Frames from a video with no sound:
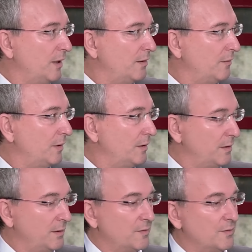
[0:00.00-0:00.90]
and
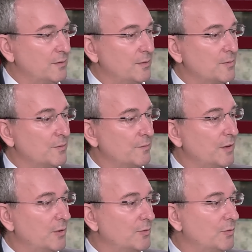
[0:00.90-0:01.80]
offer my
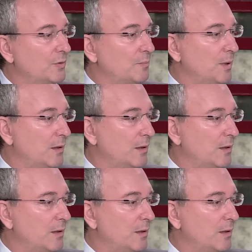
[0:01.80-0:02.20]
interpretation